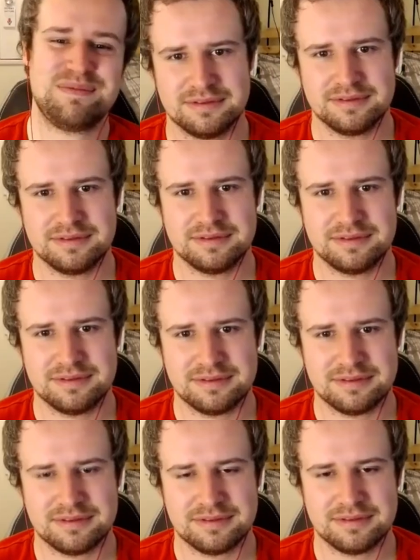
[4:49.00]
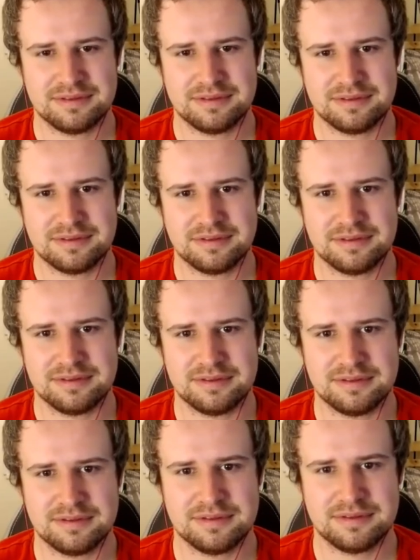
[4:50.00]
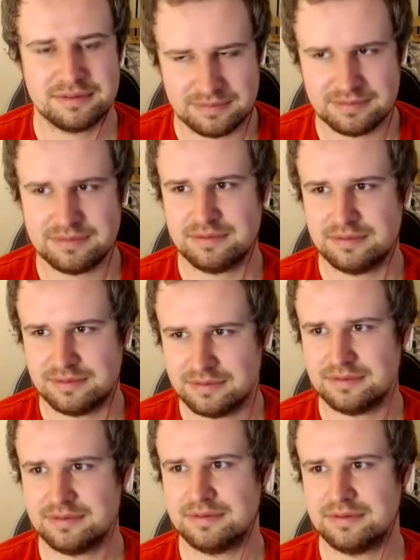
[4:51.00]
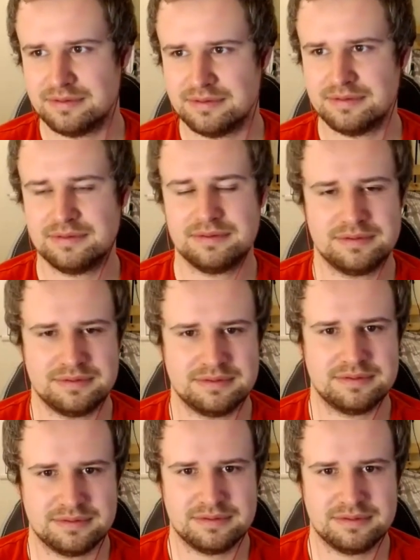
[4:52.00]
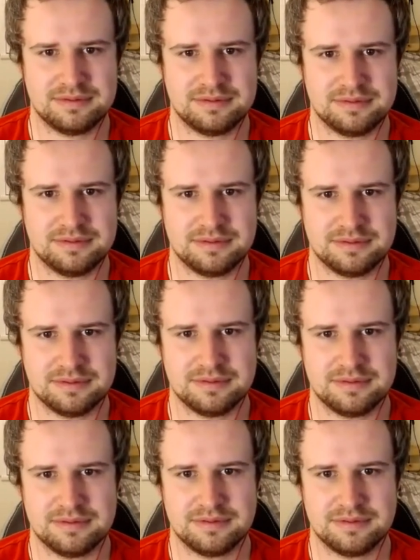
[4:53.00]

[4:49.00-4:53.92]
(not speaking)